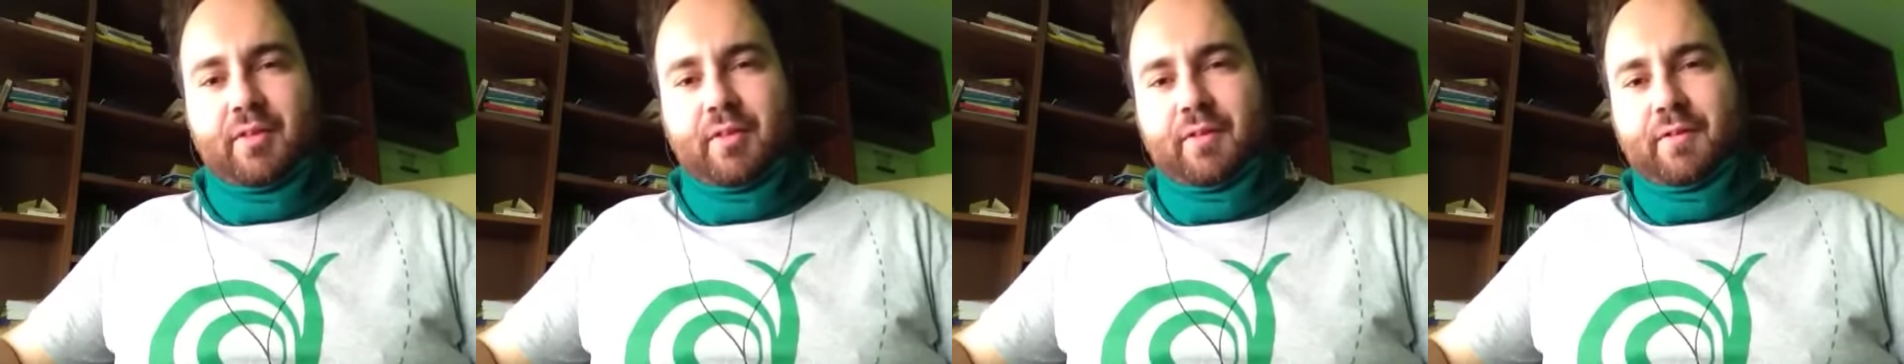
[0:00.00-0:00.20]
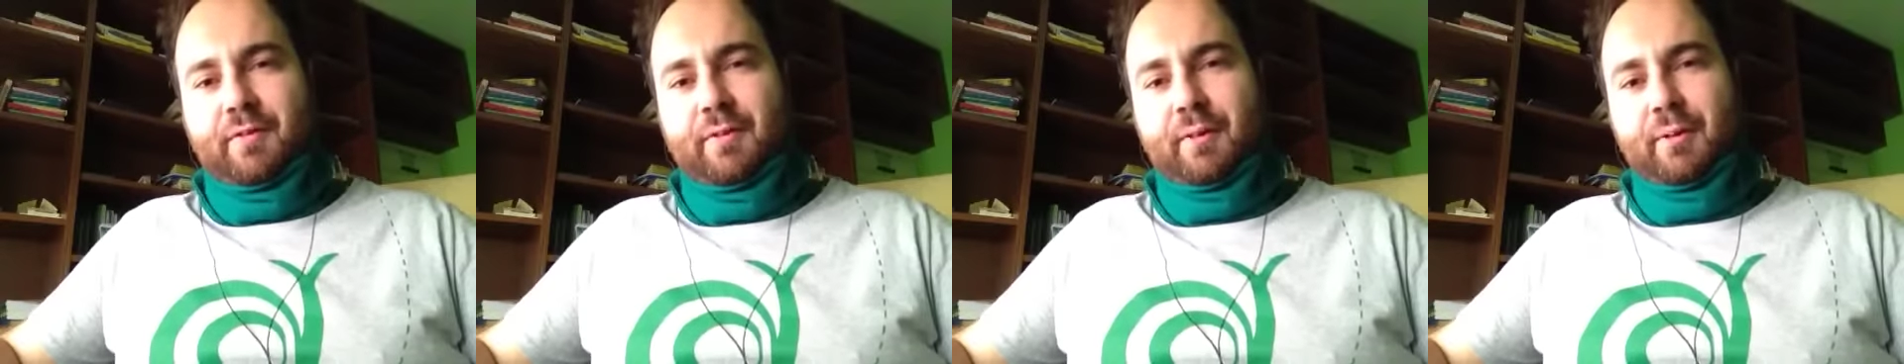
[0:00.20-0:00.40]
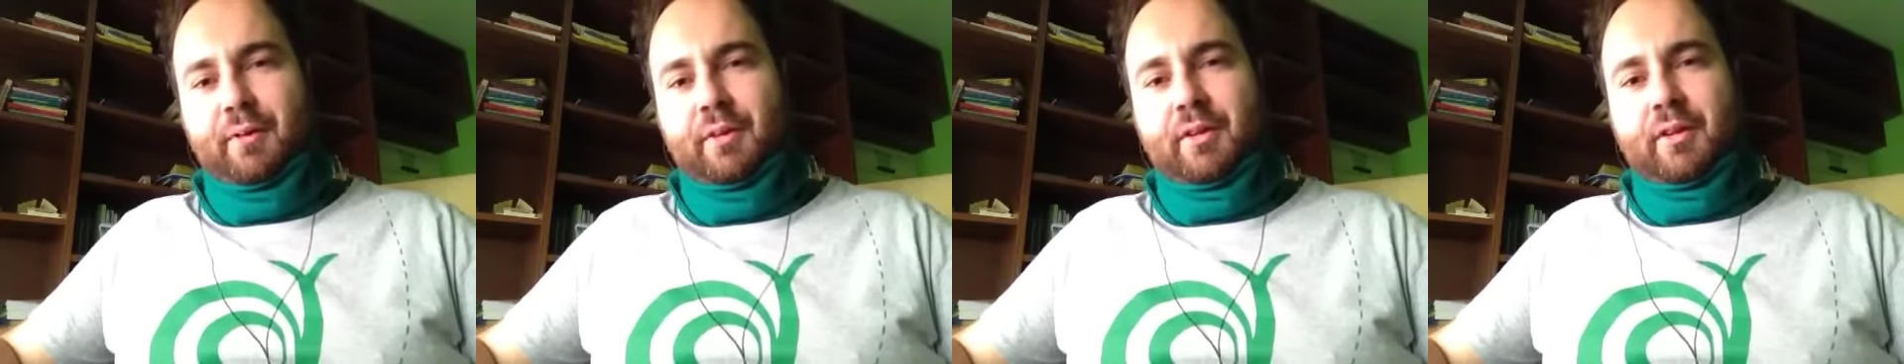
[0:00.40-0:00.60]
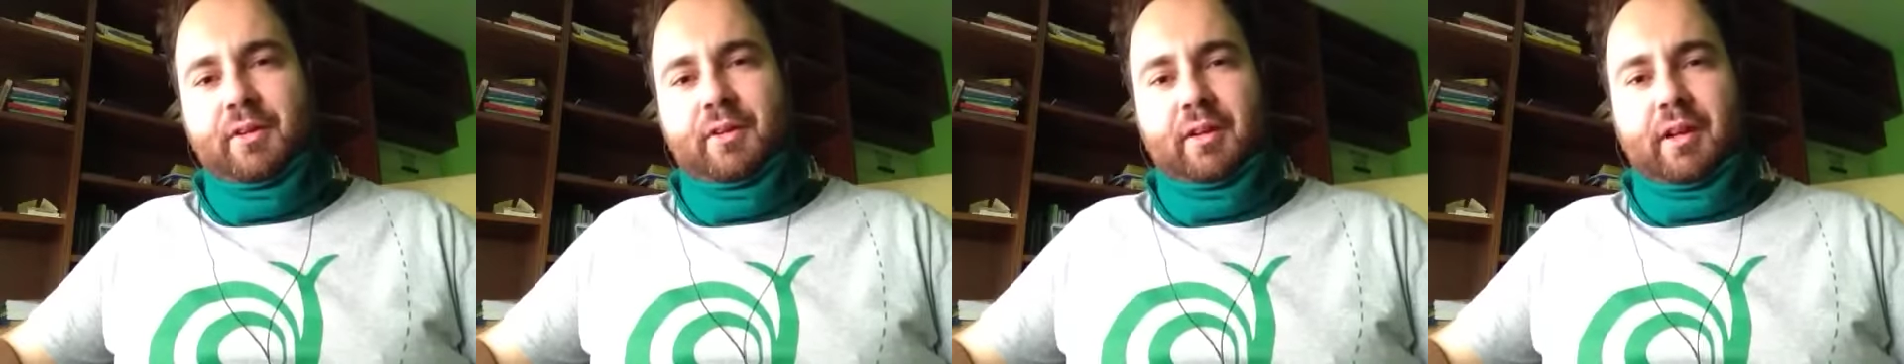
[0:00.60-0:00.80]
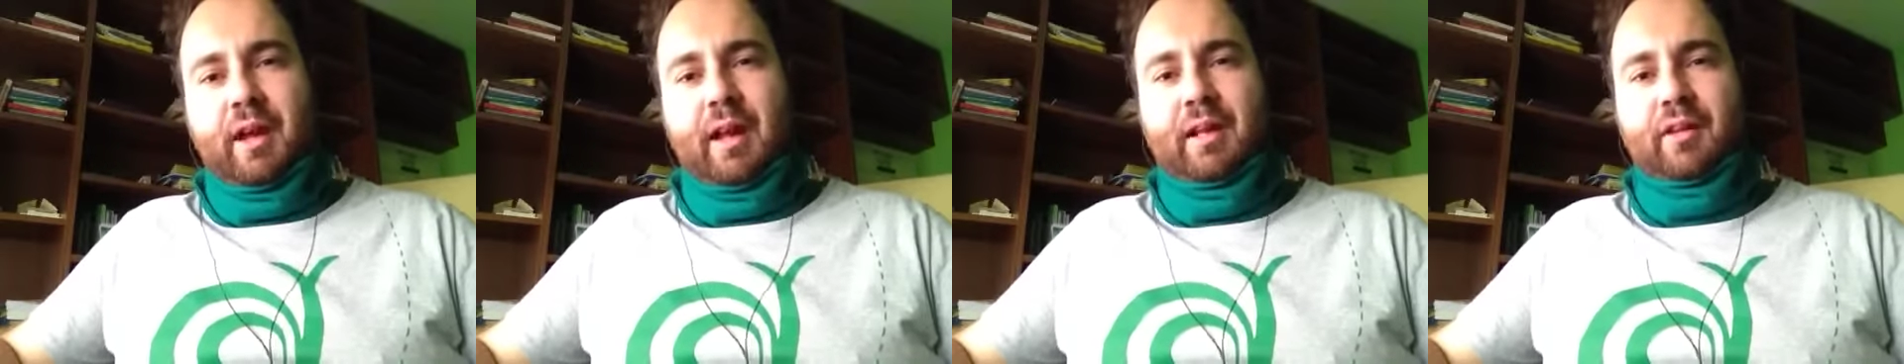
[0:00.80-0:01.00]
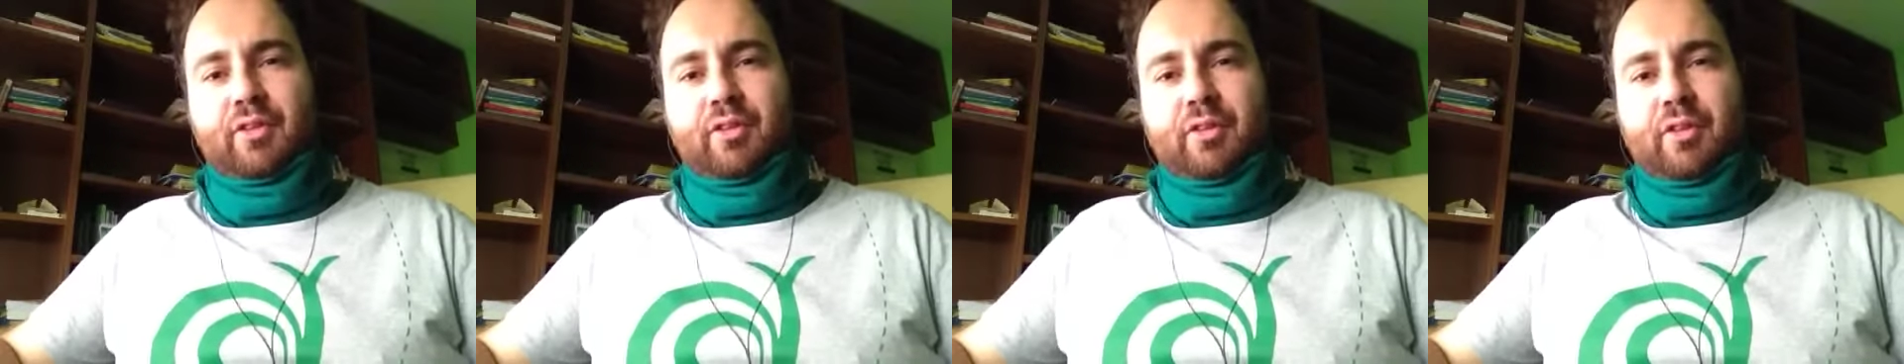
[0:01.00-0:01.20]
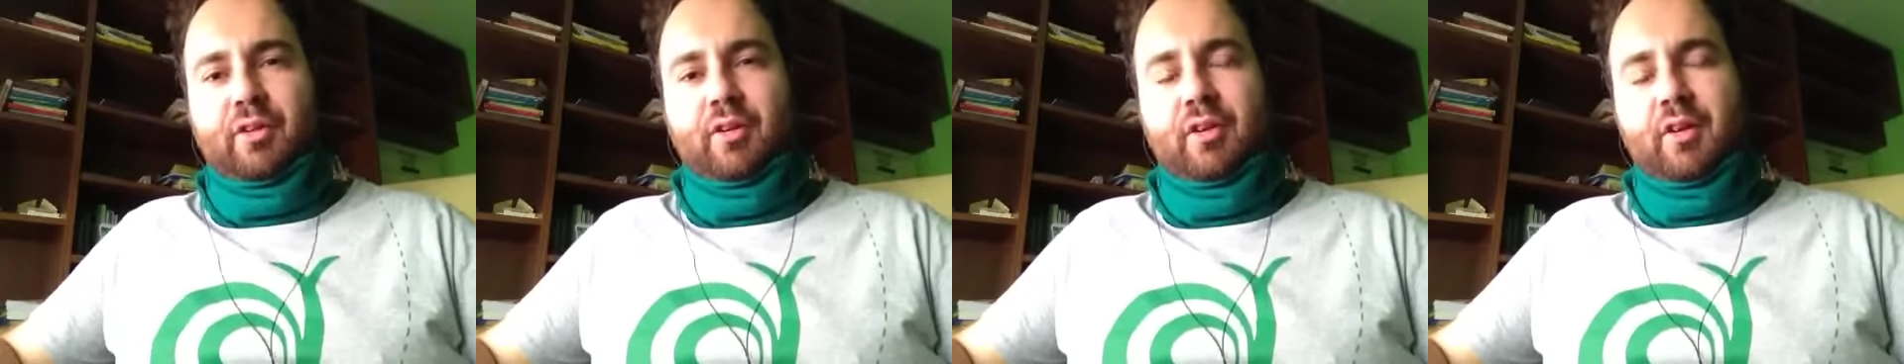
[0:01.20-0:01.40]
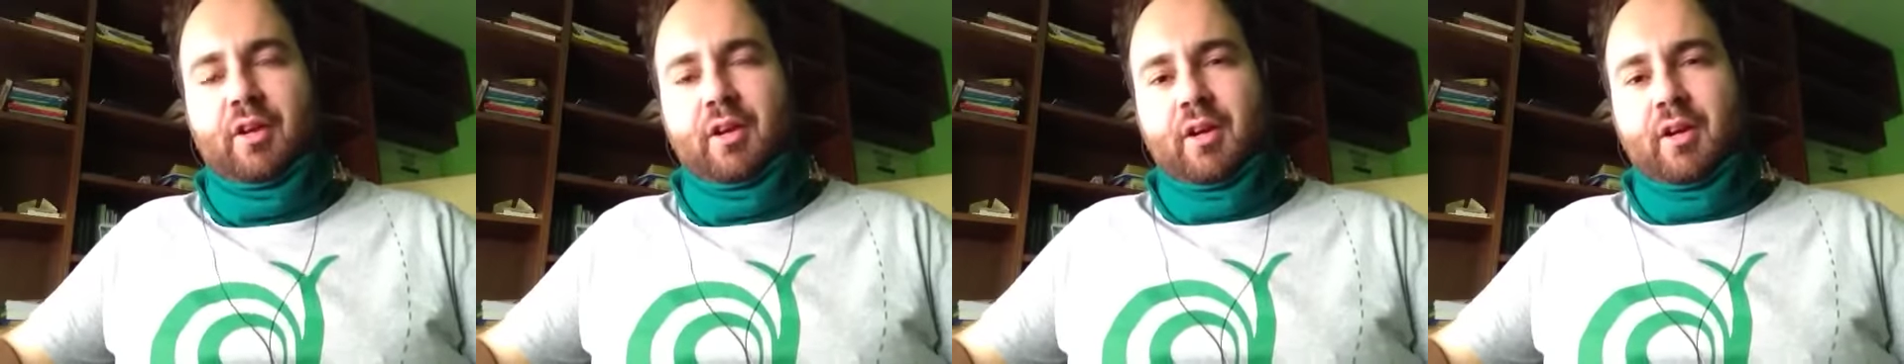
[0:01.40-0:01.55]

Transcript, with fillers: their food culture